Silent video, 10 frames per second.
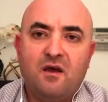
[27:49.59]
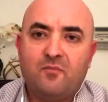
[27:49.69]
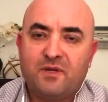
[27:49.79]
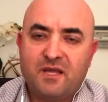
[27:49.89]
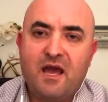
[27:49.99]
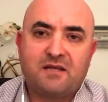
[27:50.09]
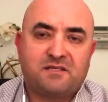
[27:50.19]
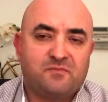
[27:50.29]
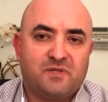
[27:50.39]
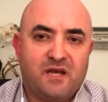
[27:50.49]
But yes,
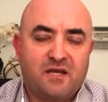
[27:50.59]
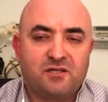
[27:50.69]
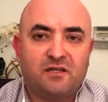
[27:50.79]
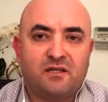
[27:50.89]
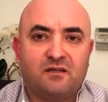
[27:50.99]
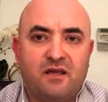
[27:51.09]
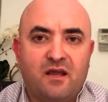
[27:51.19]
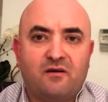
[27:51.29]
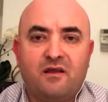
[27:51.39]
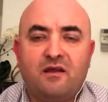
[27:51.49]
potentially it can
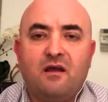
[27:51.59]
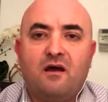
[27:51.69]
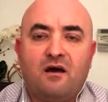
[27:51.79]
carry